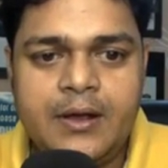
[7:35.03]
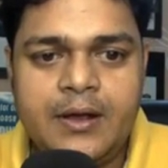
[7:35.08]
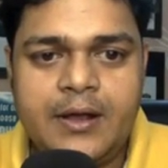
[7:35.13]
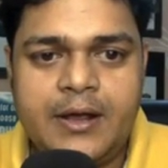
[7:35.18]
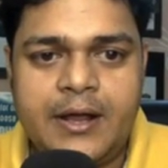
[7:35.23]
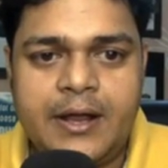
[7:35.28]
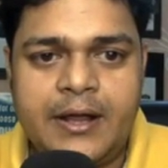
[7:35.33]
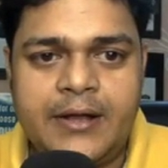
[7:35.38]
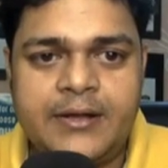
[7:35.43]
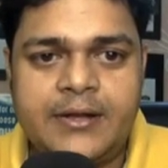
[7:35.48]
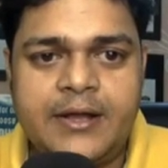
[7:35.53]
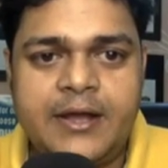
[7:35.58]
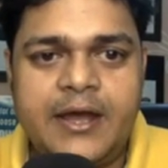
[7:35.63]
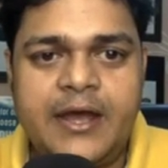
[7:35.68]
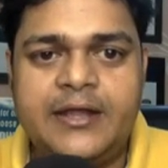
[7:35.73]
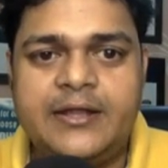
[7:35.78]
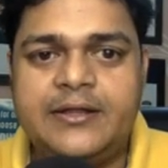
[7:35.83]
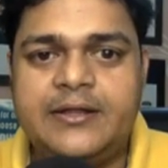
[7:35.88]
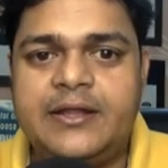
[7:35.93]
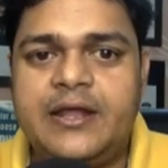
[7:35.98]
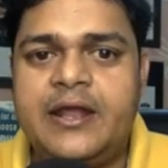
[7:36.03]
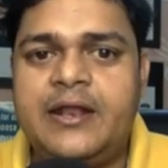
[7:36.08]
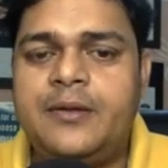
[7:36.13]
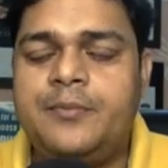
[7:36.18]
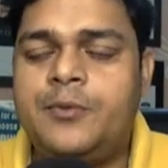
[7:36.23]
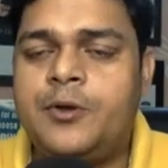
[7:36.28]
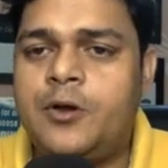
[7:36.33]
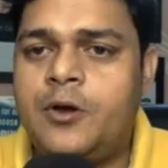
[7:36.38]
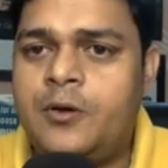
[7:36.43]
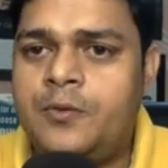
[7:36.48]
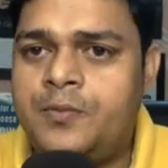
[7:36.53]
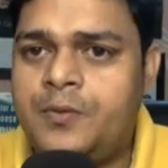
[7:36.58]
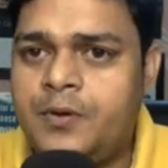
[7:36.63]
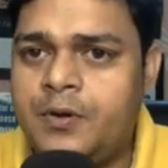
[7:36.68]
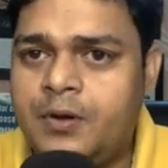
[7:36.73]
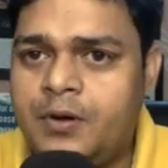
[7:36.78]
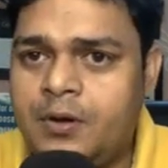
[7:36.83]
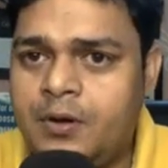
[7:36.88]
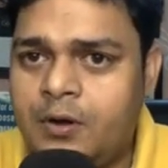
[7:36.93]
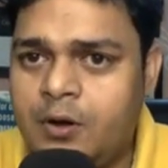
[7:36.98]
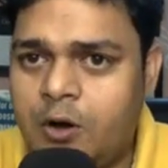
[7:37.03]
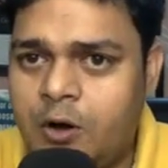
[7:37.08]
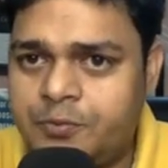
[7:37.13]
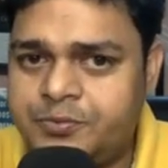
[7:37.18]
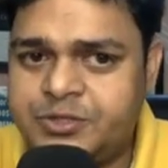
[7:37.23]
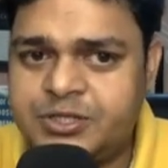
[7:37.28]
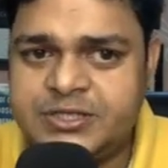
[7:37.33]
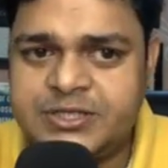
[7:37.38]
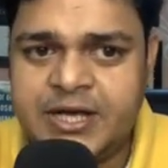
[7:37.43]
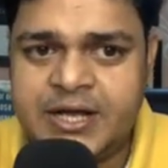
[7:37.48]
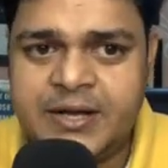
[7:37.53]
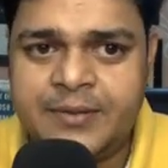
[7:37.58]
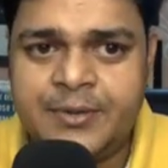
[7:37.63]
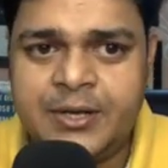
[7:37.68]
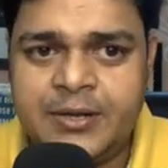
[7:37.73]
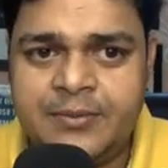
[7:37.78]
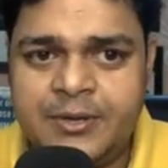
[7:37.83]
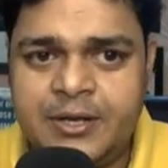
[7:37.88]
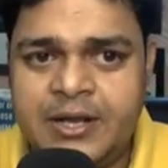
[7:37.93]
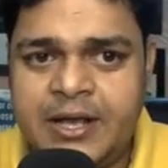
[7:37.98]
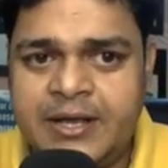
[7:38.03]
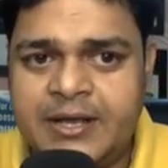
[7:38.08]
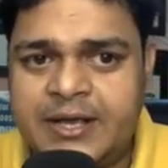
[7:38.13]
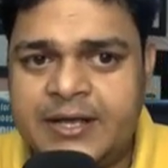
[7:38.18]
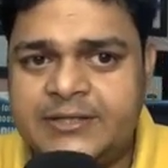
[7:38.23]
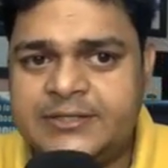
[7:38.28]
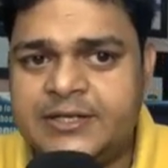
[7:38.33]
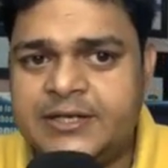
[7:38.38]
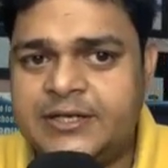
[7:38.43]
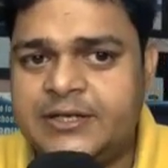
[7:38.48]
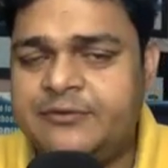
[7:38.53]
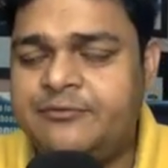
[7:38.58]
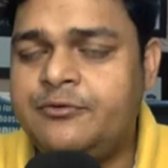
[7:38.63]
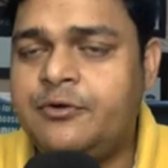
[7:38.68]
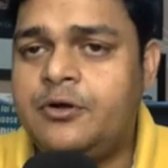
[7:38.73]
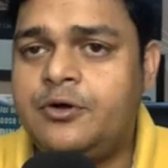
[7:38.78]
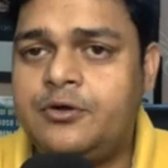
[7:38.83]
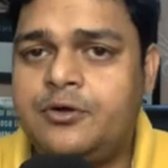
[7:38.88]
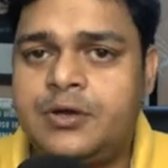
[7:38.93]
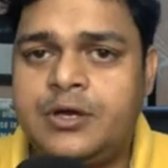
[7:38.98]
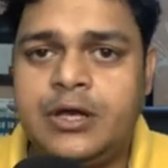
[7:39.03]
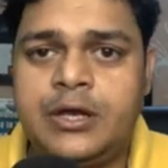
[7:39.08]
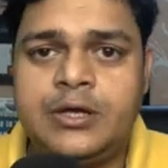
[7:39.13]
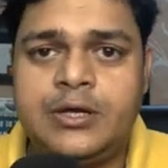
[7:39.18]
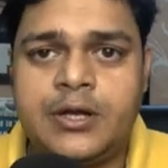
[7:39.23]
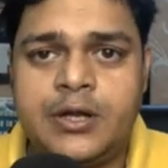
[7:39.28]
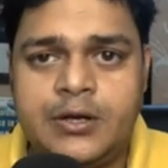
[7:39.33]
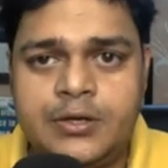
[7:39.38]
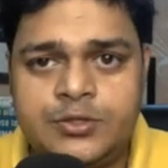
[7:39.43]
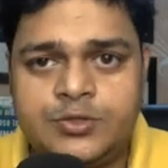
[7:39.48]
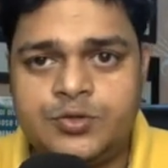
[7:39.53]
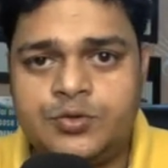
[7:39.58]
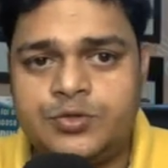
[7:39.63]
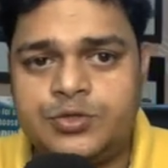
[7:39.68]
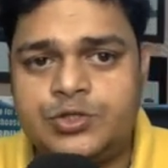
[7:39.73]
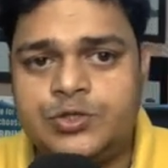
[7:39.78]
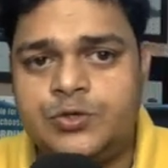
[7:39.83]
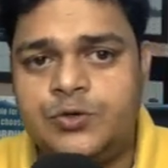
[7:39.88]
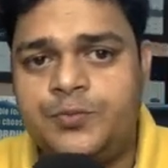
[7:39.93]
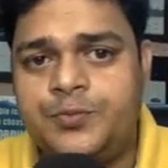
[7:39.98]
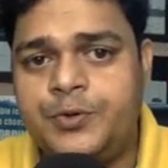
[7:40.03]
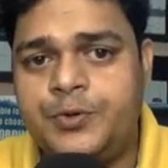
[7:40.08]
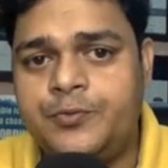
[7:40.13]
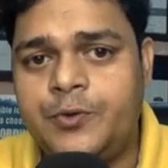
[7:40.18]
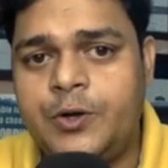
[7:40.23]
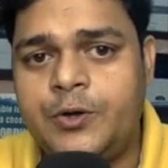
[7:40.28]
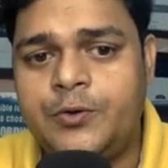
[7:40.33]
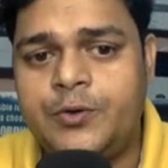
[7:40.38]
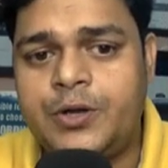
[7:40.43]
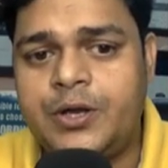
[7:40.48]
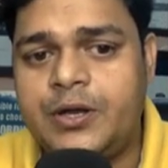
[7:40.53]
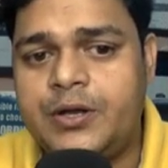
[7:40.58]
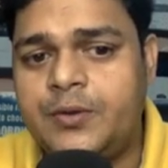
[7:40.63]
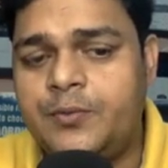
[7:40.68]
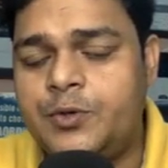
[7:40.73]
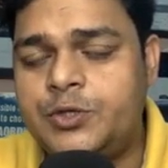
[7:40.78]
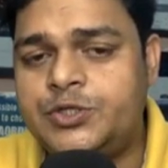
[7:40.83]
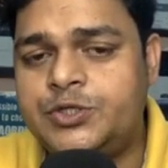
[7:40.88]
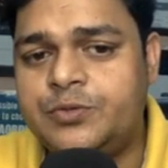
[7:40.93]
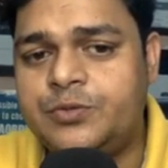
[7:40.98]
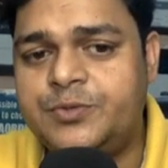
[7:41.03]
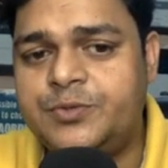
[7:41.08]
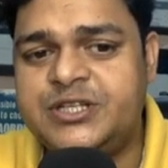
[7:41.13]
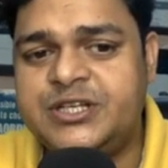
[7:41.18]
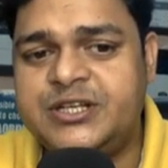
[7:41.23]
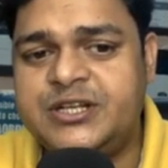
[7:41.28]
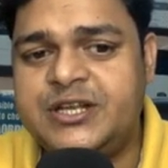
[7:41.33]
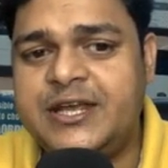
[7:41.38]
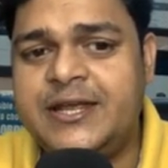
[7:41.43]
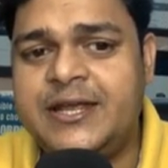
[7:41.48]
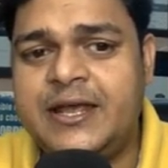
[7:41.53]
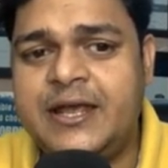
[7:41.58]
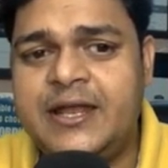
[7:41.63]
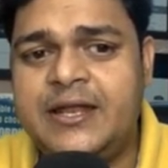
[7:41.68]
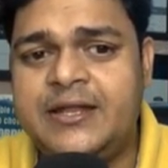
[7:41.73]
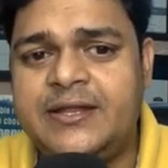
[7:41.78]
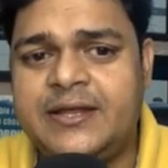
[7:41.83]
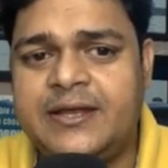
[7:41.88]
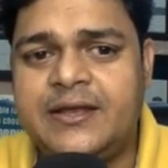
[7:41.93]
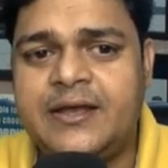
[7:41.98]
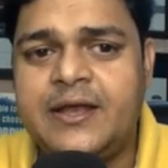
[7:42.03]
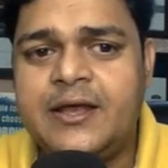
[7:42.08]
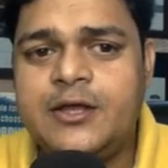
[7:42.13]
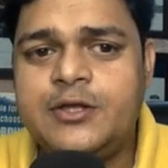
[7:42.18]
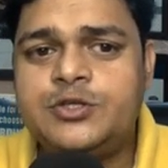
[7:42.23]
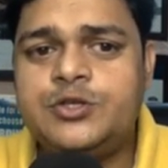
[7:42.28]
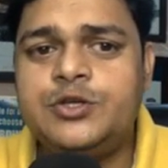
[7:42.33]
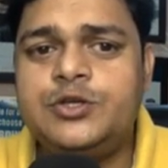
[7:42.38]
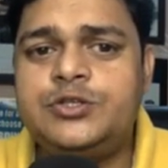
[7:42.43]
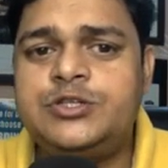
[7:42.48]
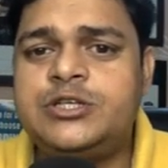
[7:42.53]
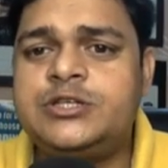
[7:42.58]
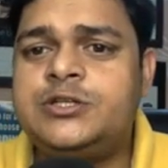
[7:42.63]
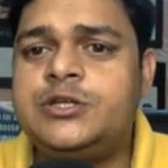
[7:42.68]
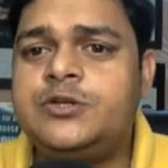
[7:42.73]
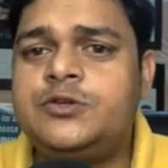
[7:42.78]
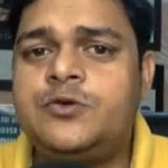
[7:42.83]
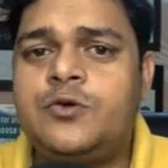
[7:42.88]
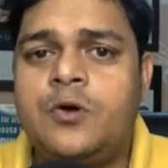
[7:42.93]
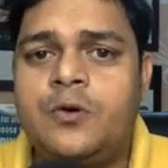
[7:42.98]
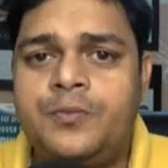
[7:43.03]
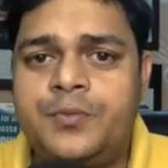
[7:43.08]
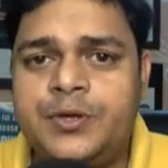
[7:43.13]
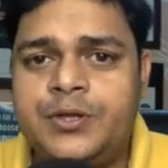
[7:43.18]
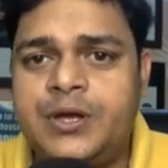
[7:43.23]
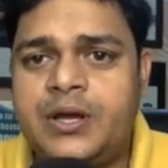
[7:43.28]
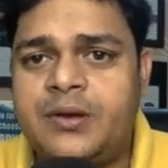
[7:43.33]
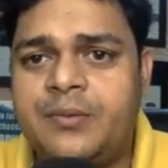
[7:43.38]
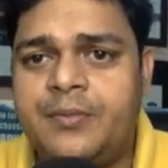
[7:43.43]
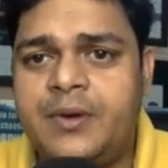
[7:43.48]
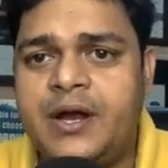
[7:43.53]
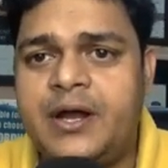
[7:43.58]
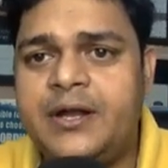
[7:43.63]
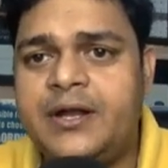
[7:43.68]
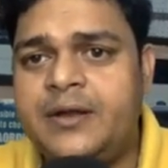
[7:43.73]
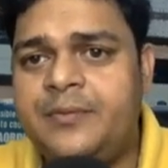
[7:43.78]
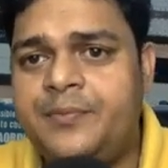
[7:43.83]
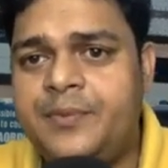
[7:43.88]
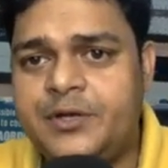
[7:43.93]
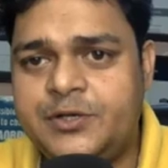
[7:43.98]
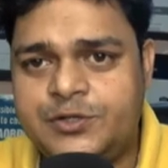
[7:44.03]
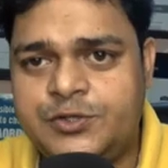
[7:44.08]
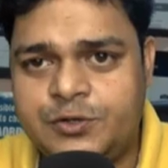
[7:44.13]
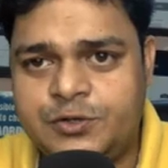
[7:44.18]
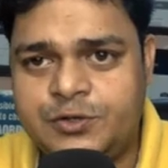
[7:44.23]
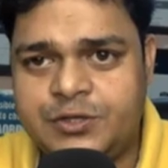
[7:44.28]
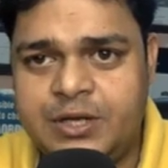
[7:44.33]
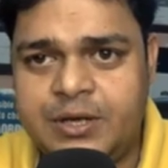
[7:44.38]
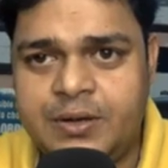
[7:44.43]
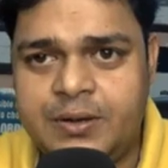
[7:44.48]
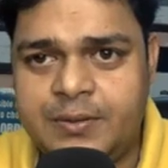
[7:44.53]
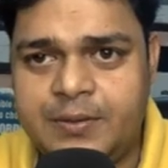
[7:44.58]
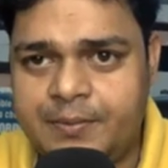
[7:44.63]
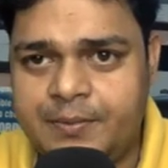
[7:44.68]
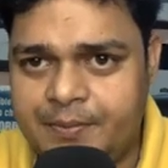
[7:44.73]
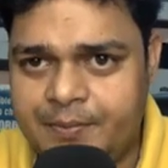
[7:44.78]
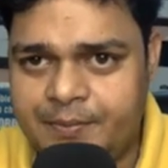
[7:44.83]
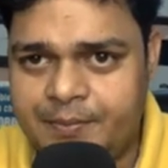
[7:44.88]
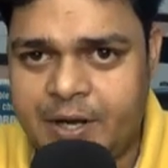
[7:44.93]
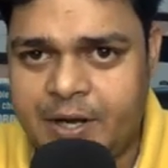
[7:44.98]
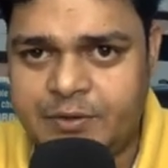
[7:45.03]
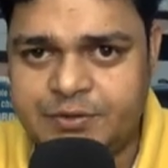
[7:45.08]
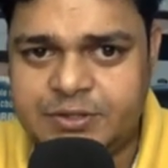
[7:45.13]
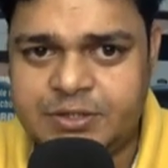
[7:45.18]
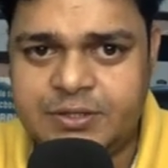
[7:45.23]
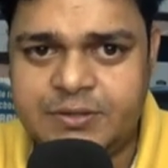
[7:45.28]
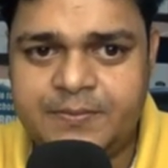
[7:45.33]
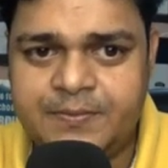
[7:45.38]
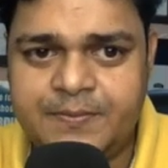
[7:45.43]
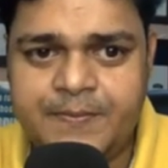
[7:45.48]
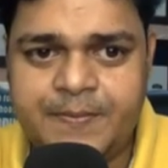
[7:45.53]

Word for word: correct and a number of uh, options are available like as a, uh, if you want to create a resource group if you want to create a virtual machine anything so you just need to copy the command and paste on the browser